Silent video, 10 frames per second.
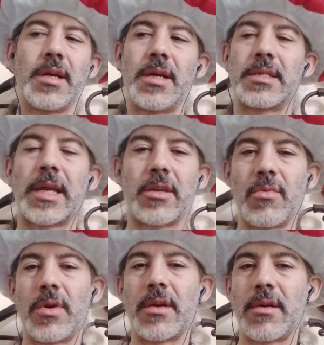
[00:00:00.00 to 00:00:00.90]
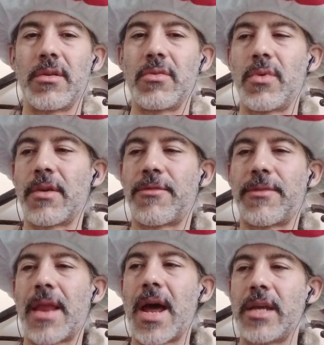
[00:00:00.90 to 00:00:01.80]
It's like you would a
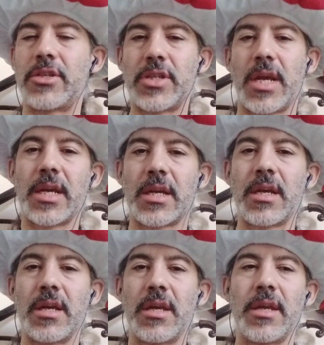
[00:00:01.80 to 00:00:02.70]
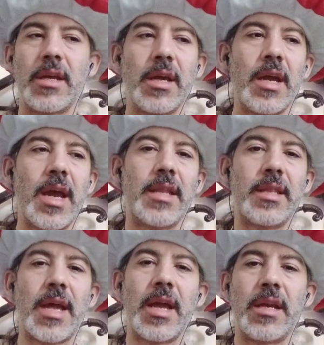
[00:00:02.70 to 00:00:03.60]
fly chick,
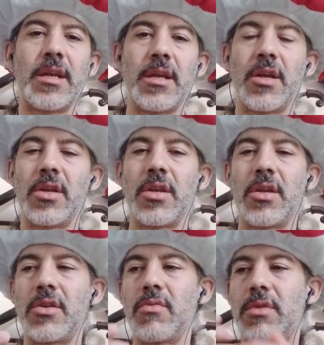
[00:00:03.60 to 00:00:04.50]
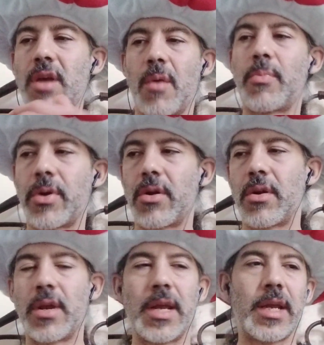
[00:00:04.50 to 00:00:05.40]
and then you dump
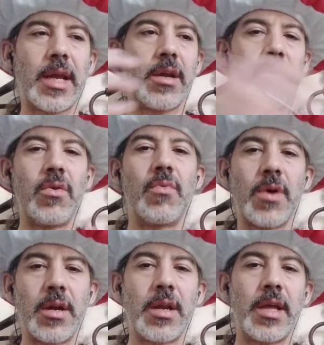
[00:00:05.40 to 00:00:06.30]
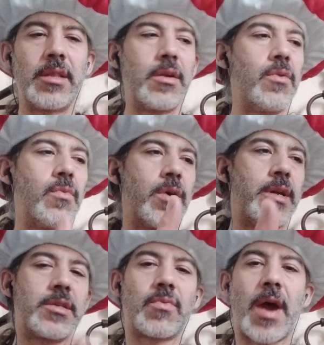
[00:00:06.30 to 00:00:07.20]
her and get a new one, and the new
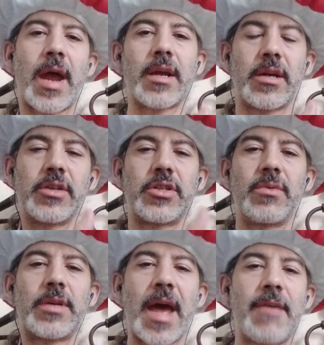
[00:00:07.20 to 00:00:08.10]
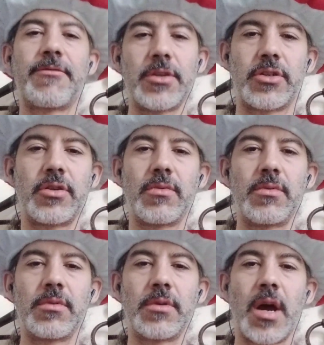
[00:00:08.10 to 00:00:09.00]
one is whack because she catfished
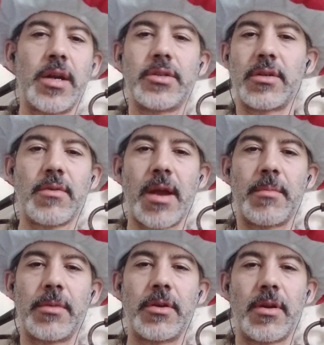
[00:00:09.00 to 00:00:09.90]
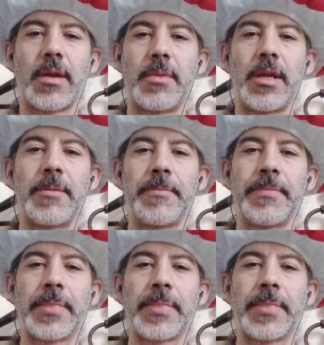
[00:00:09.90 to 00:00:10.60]
you on Instagram. You know what I mean?